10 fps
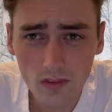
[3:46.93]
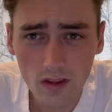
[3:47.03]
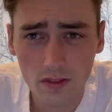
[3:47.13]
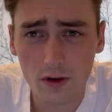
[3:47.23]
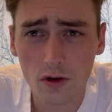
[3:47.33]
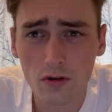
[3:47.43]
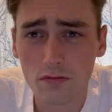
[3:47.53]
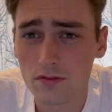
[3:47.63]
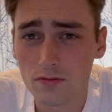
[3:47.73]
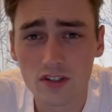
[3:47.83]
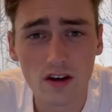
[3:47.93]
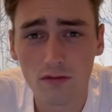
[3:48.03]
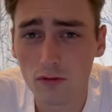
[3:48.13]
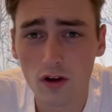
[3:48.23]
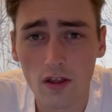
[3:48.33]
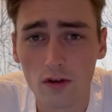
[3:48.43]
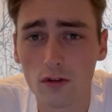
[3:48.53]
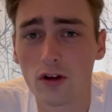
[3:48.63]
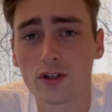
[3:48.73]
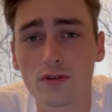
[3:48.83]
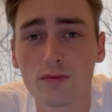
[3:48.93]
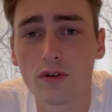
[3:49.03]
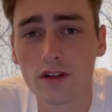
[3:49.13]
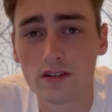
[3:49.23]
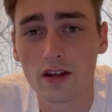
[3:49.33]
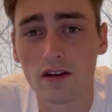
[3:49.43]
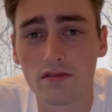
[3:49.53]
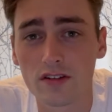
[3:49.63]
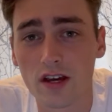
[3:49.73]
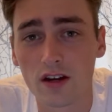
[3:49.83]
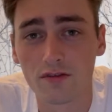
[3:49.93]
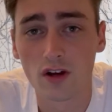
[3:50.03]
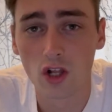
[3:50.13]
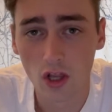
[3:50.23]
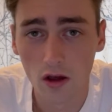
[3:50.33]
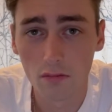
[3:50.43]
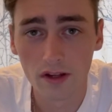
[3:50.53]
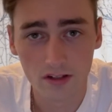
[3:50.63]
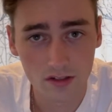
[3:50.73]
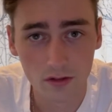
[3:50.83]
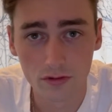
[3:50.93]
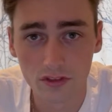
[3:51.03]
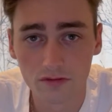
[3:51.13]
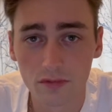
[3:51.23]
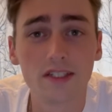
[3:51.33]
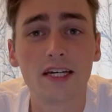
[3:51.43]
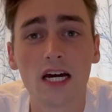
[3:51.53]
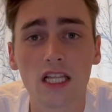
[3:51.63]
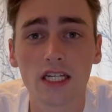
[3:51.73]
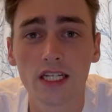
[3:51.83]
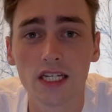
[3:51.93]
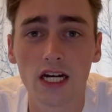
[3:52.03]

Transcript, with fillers: There are several other luxury brands that have this kind of club exclusive mentality.